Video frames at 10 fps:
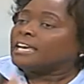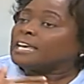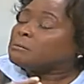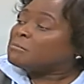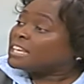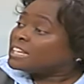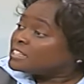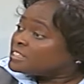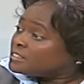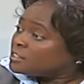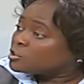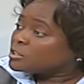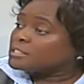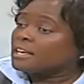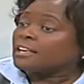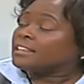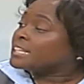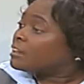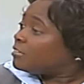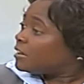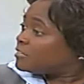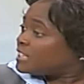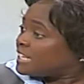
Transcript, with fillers: in making decisions that have left